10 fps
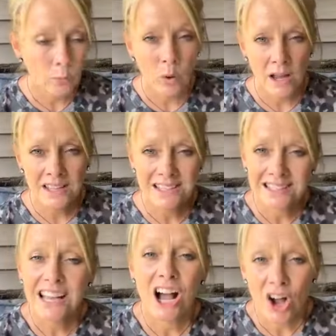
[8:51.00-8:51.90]
it
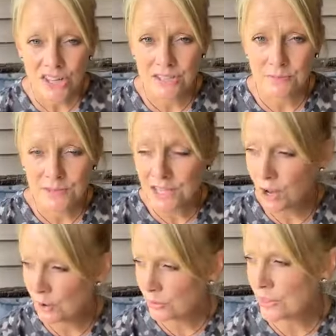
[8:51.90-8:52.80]
was awesome.
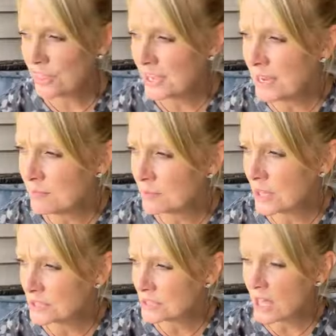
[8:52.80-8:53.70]
So, the theme
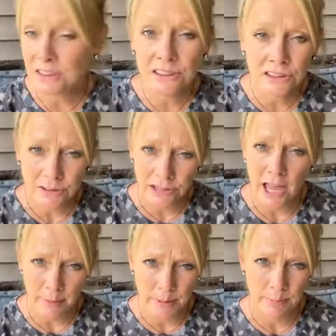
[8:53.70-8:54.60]
that's a
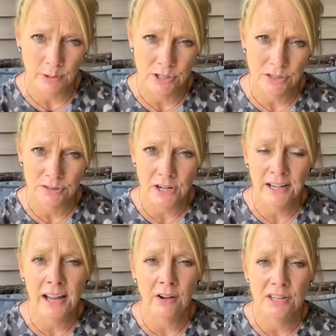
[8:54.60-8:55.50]
lot of people are doing
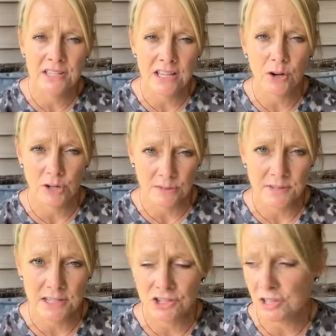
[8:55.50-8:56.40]
right now is
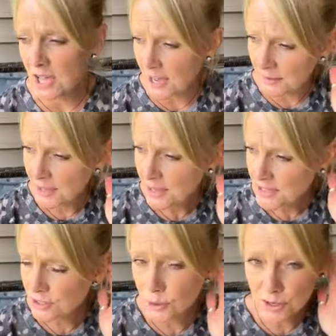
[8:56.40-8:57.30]
Christmas in July.
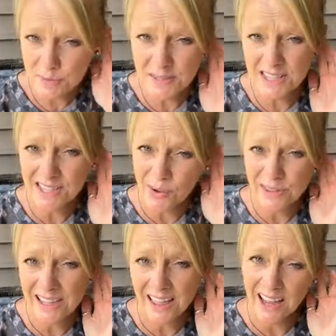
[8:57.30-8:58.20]
So, Christmas is
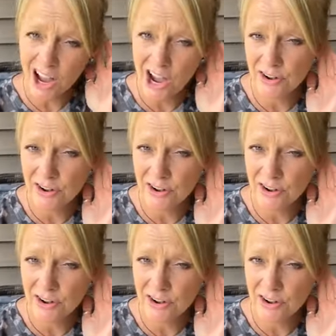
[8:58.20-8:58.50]
only like